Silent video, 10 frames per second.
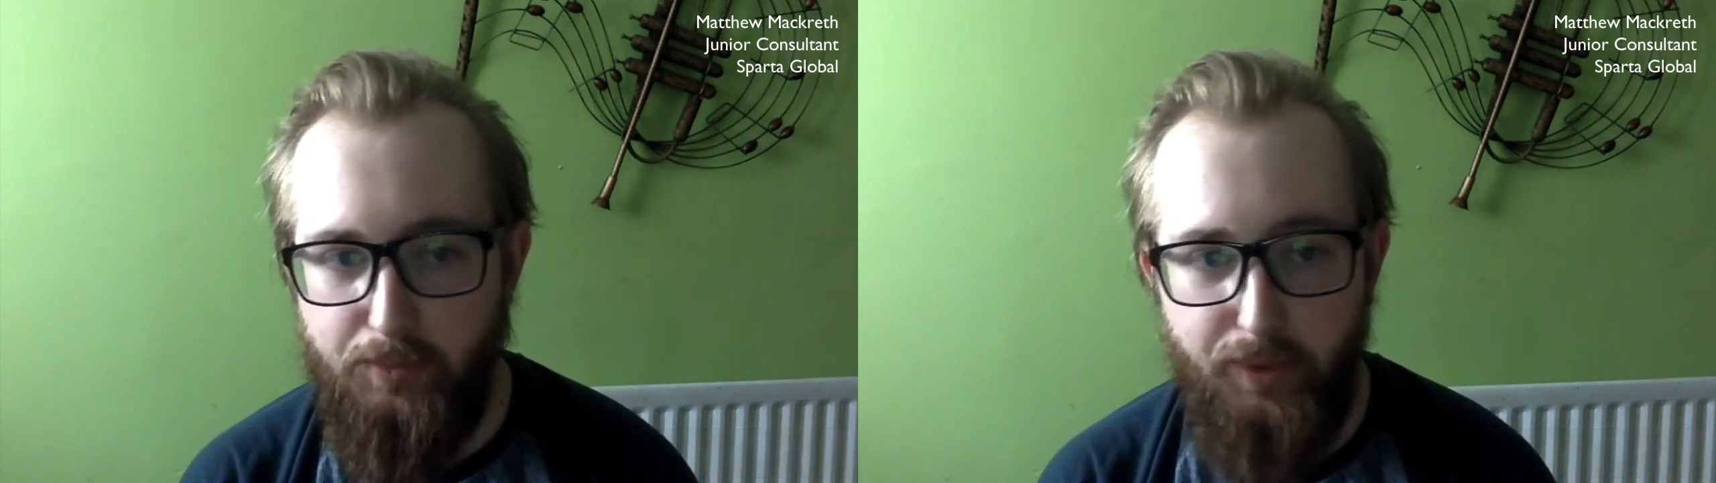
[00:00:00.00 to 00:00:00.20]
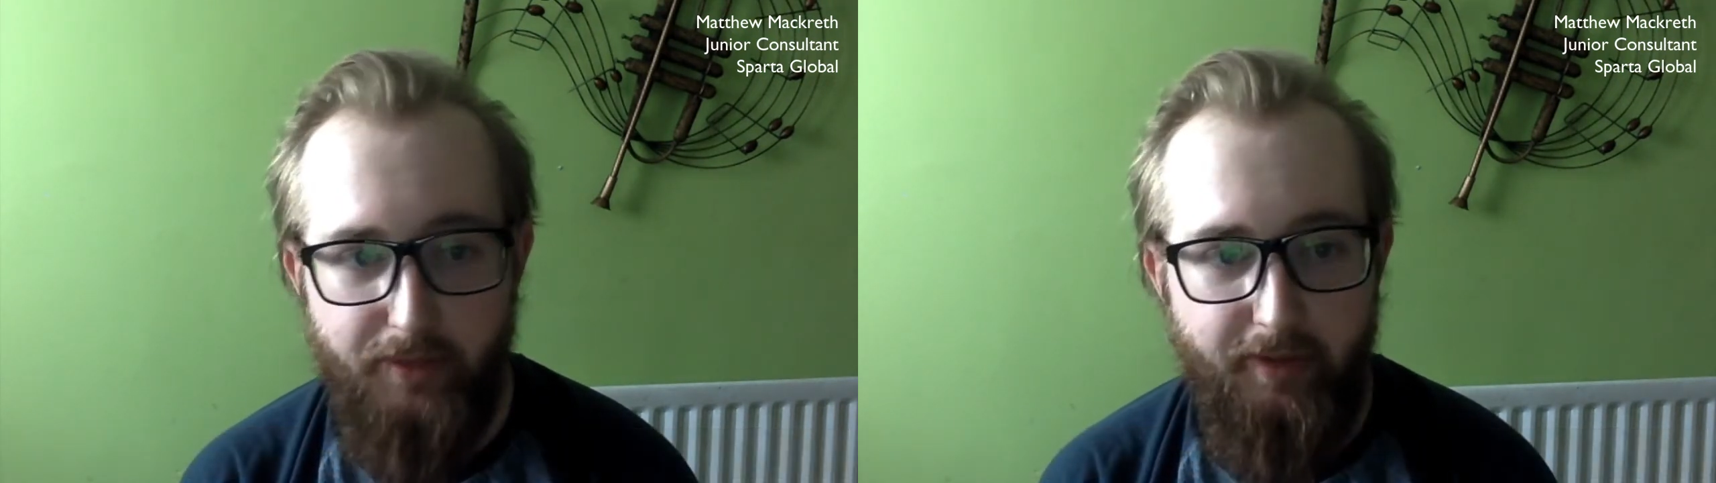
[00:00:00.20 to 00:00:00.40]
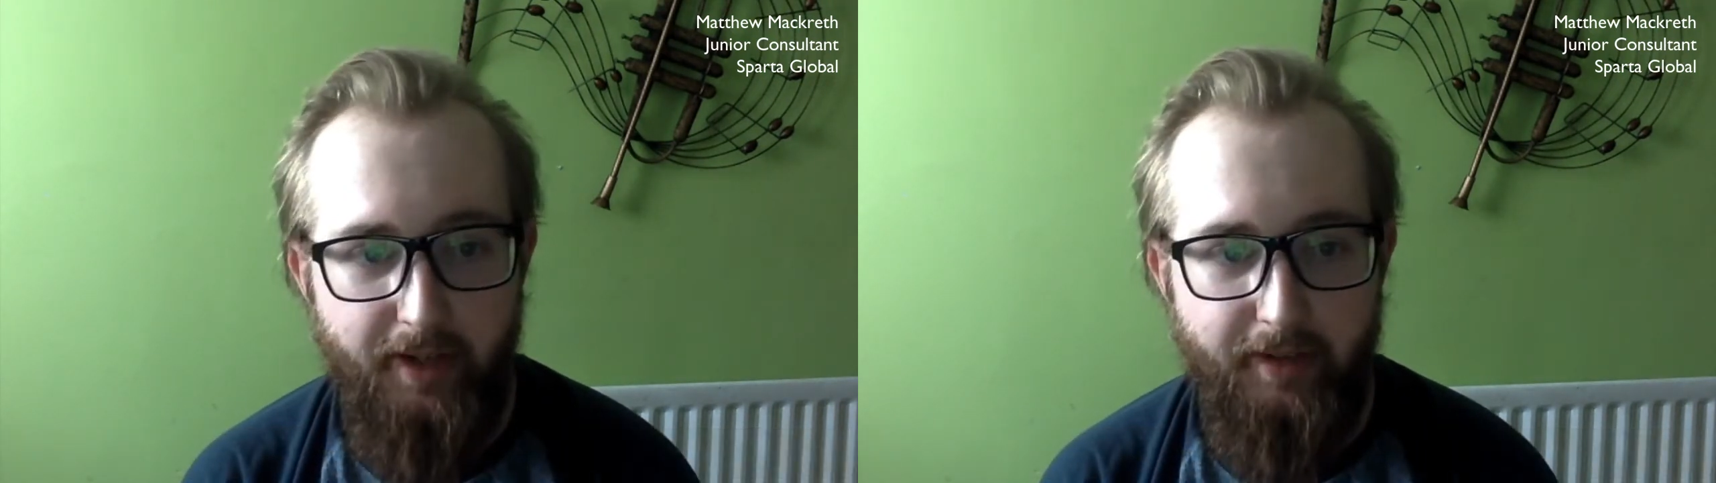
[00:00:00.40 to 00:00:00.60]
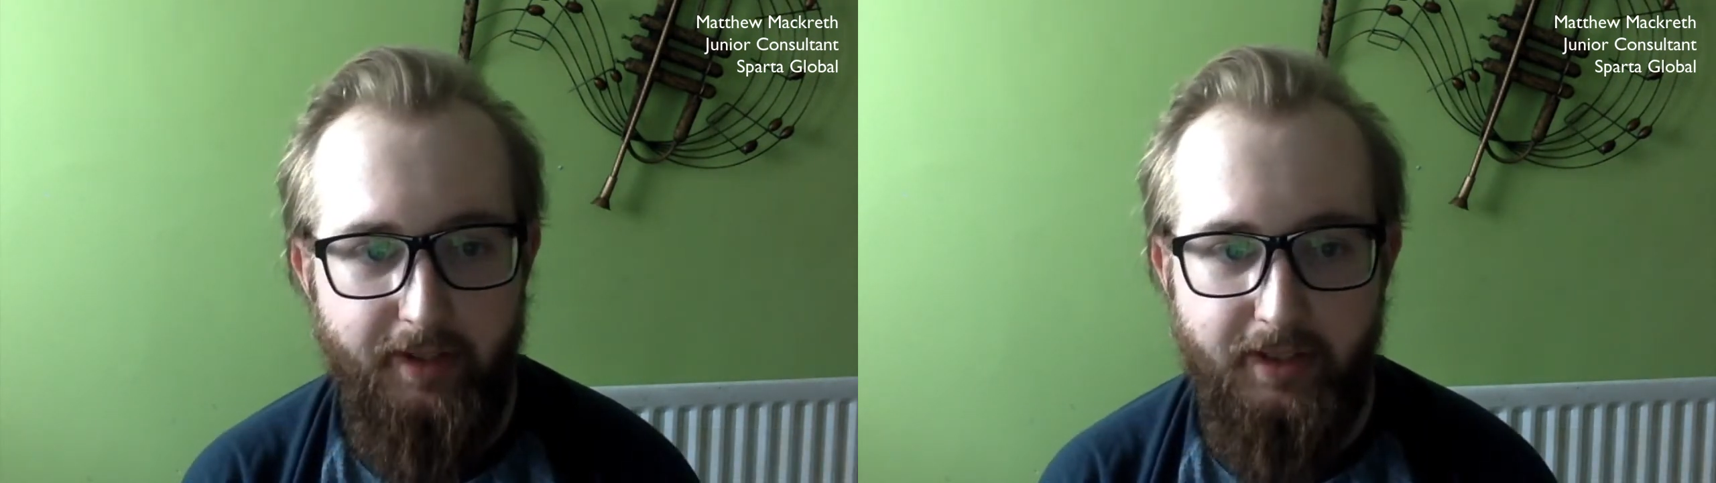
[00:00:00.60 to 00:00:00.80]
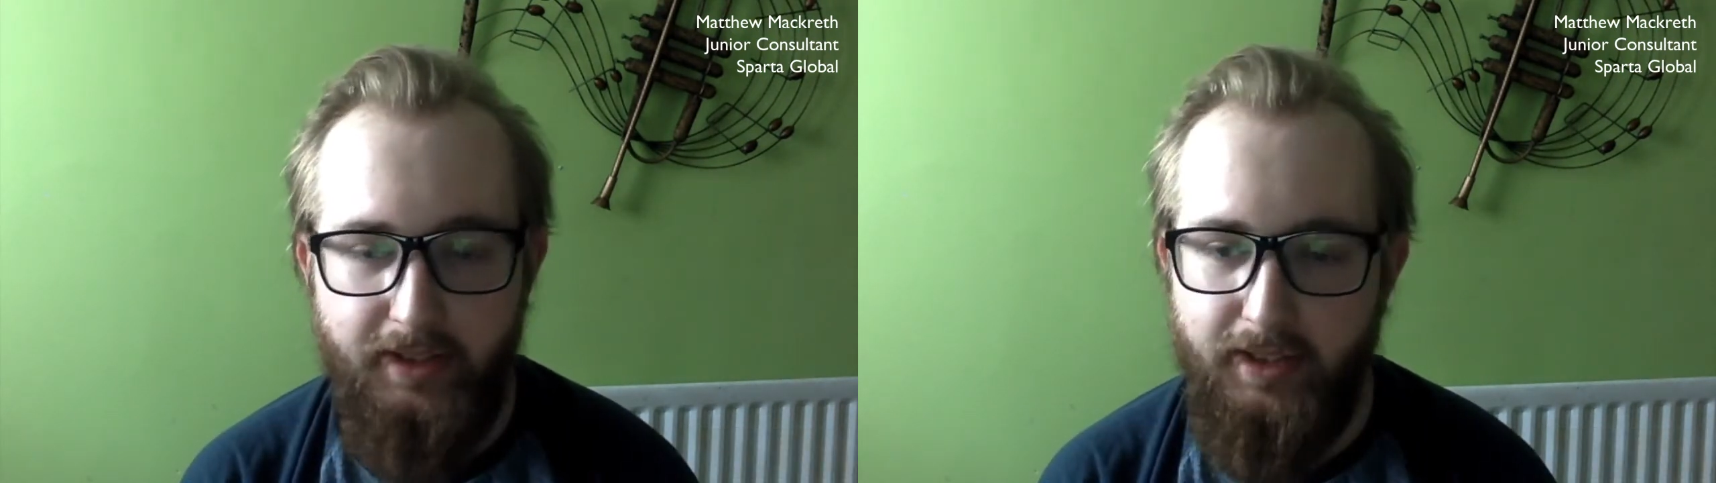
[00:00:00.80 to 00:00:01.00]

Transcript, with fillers: pretty varied.